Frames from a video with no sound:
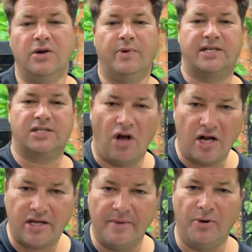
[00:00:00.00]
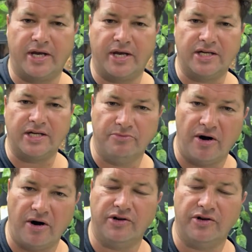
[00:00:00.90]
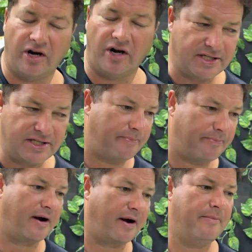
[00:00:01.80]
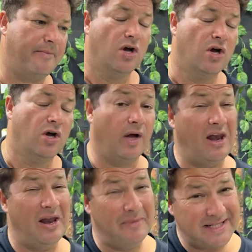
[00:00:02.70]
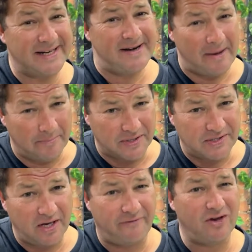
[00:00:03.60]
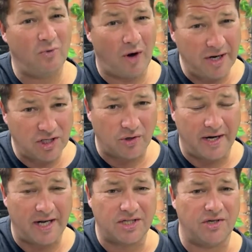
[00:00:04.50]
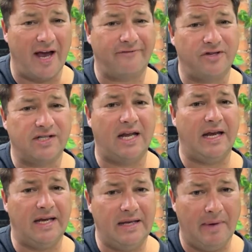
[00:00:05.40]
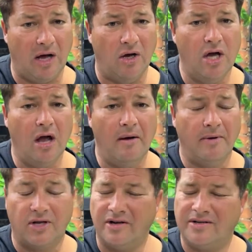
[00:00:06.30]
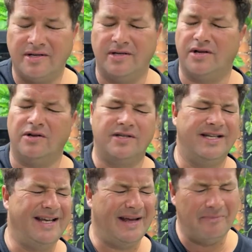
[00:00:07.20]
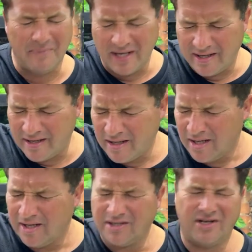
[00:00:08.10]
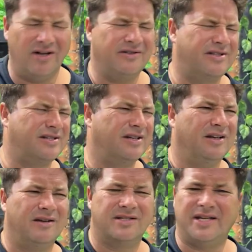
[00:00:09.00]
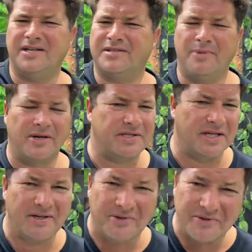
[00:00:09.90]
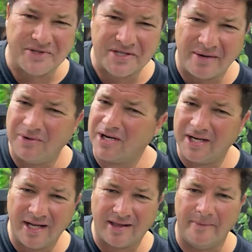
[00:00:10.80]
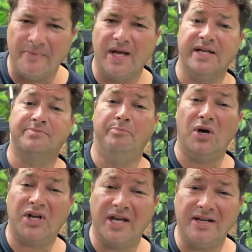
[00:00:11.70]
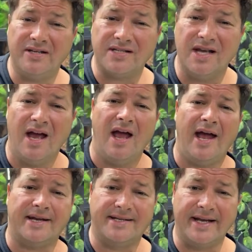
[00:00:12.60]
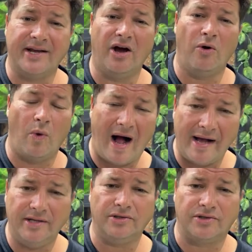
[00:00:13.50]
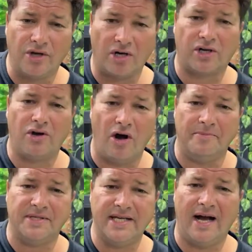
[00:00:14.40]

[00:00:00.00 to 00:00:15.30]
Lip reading: We'd start the bookings tomorrow, the volunteer program. We are limiting numbers. If you want to join us, you have to send an email. Don't DM me. Don't send smoke signals. I'm not going to get them. It's bookings@dingowild.com.